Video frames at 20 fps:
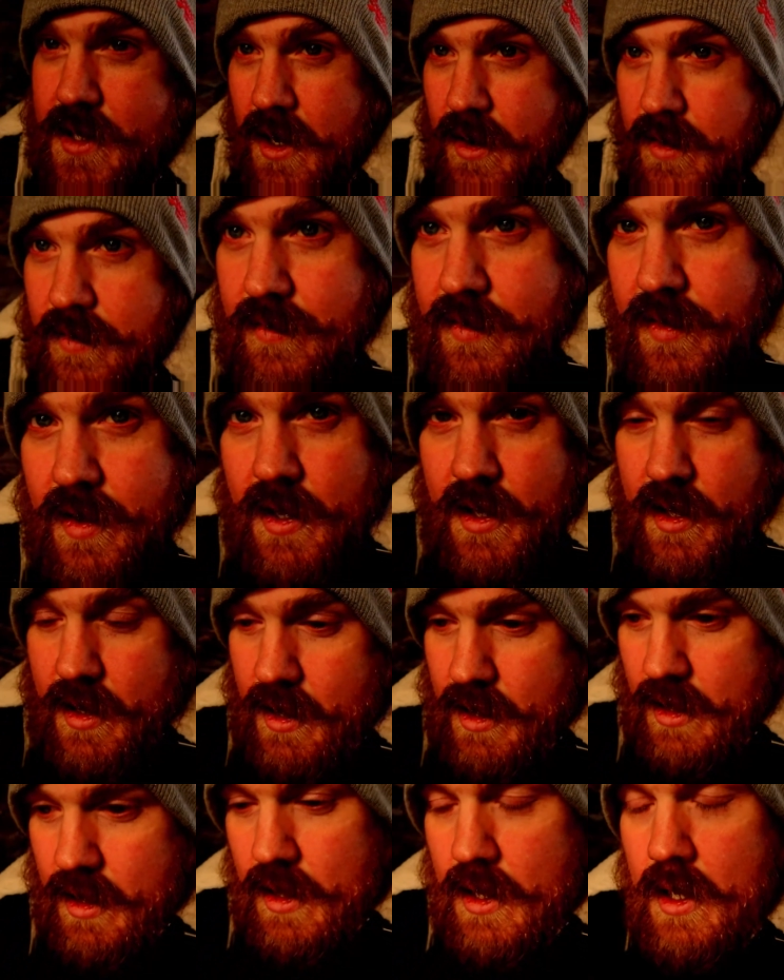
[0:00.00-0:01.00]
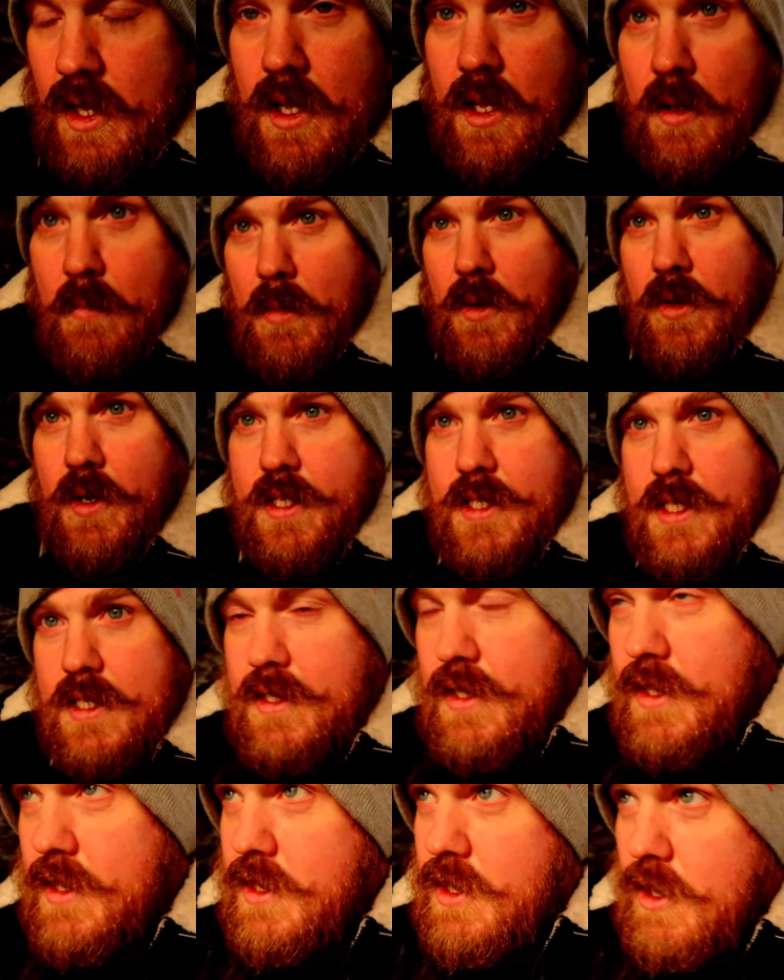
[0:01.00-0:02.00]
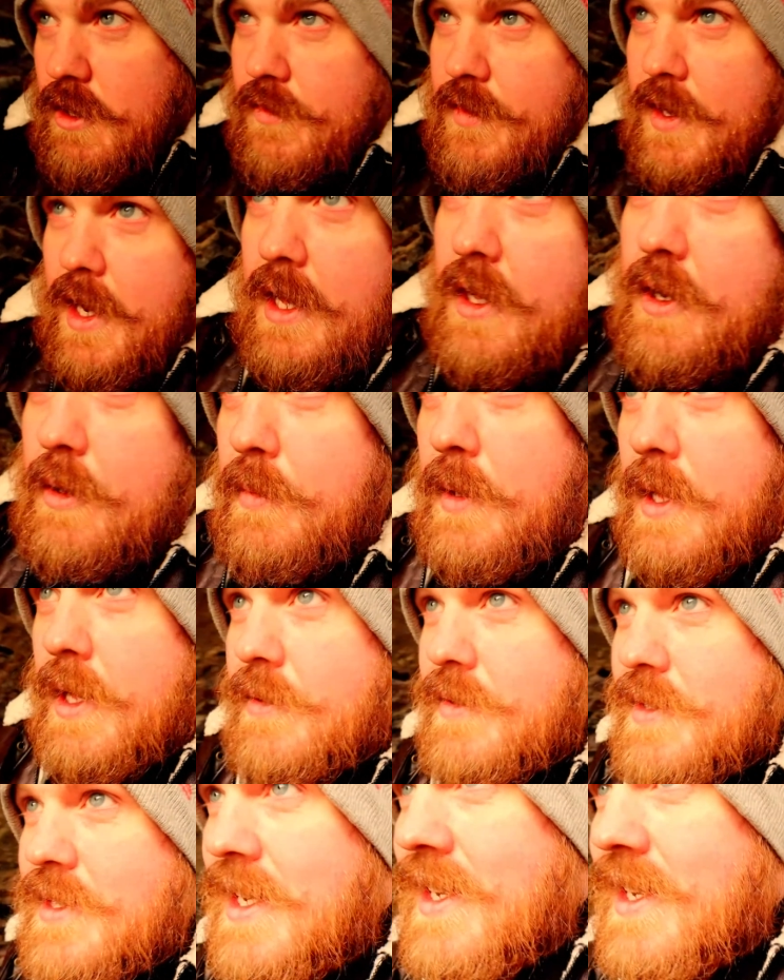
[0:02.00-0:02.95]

of Mona Tinsley. So I get up close.